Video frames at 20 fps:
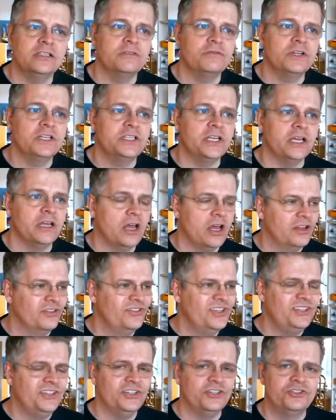If I say
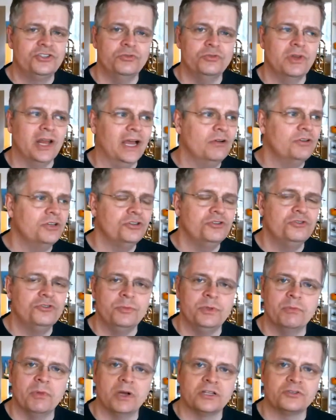this is too loud, you should
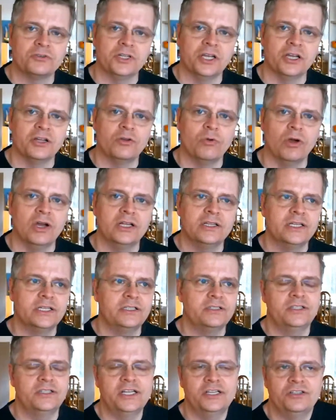be mastering it quiet,
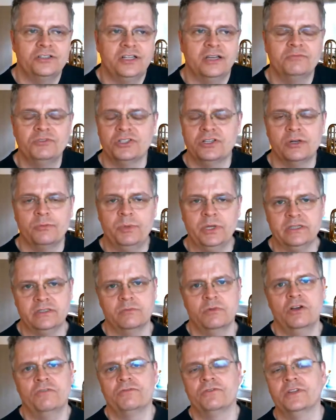I'm just going to piss
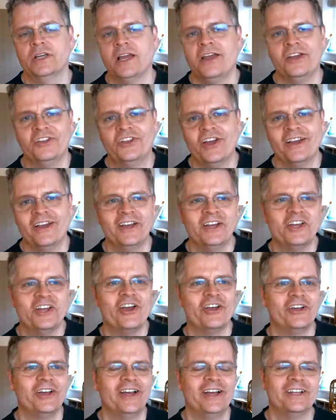them off.
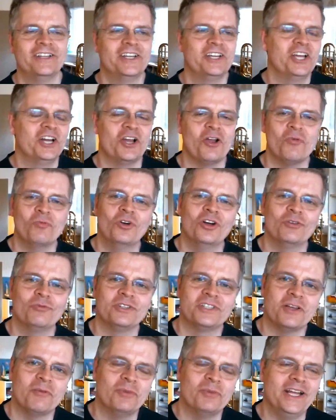They're going to go and work
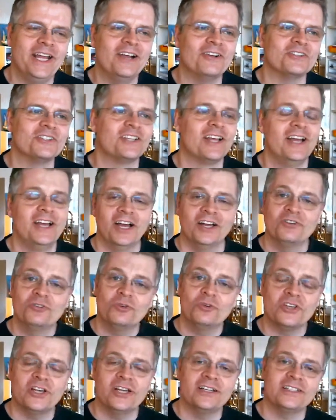with somebody else. And of
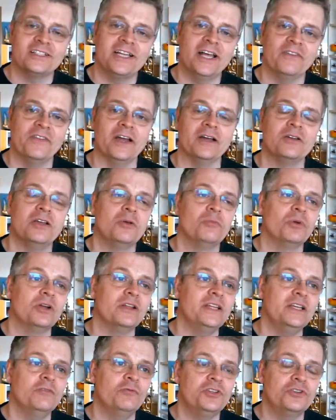course I understand that, but I
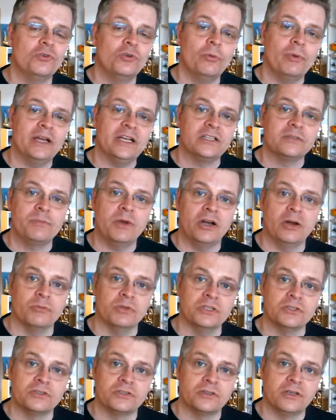think if we talk about
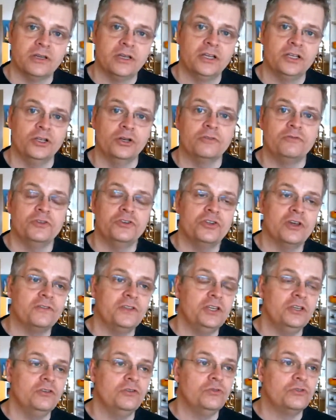experiments, I
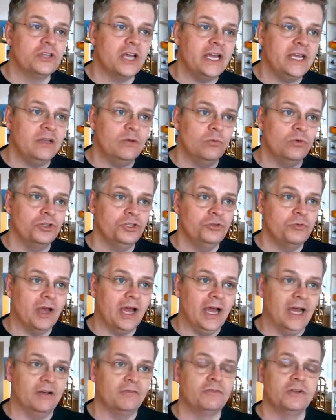think you take what you
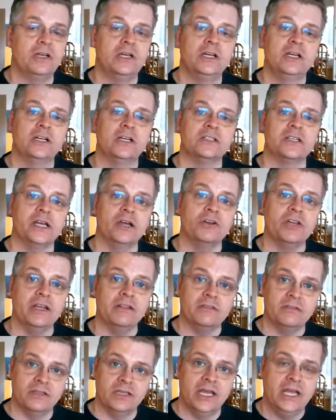have and say, okay,
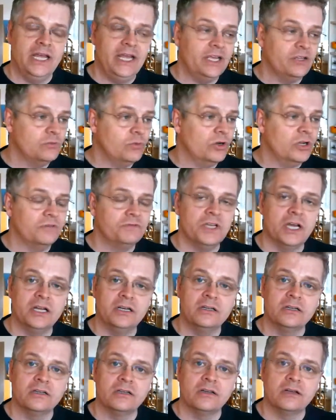here's what I've
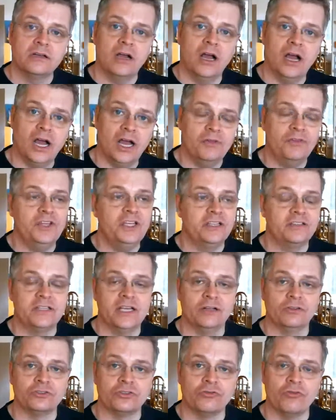done. I think it
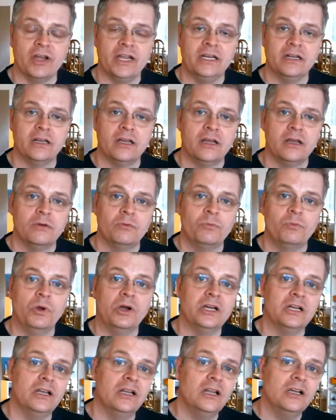sounds great, but
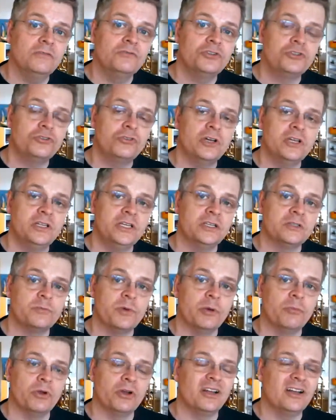I'd love to try the
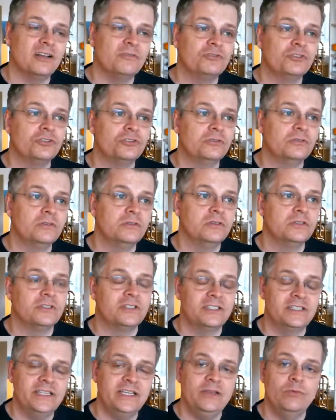experiment. I'd love to
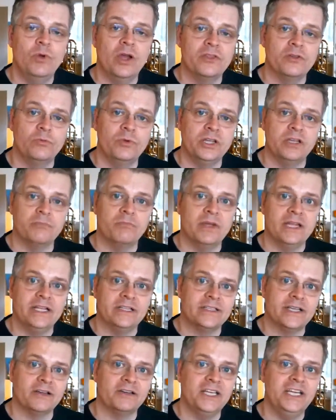see whether we can make it
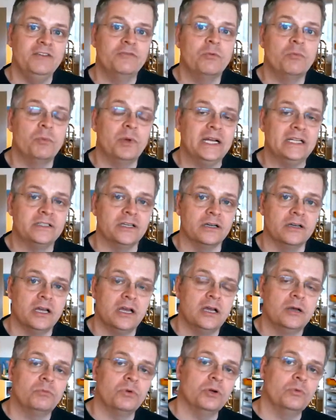sound even better
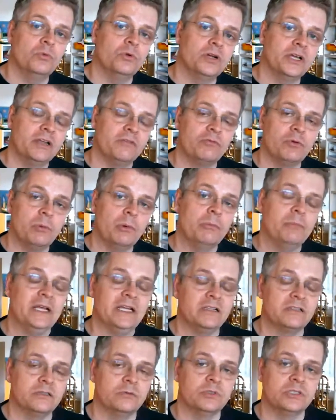by working from a
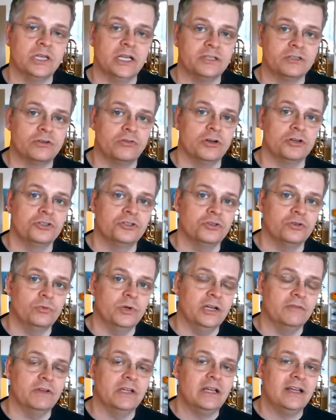mix that was less crushed or
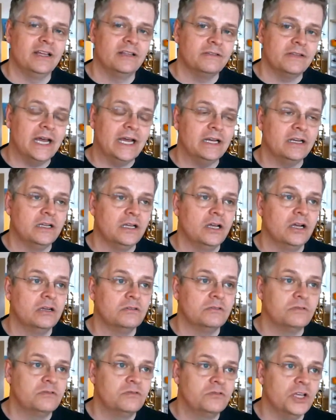whatever. That
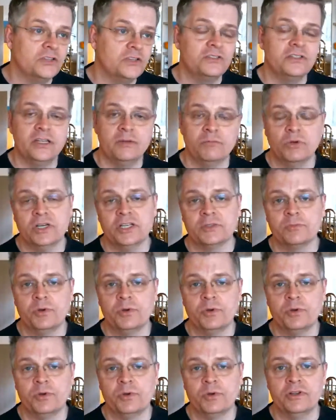doesn't, in my
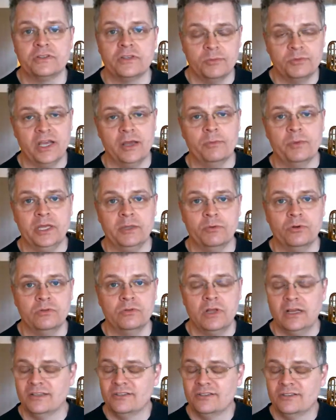experience, upset
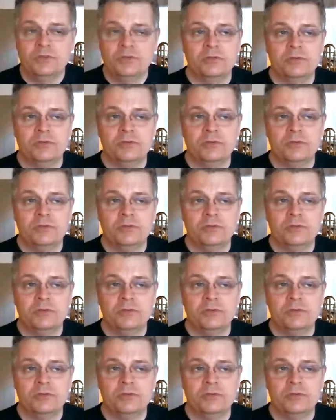people.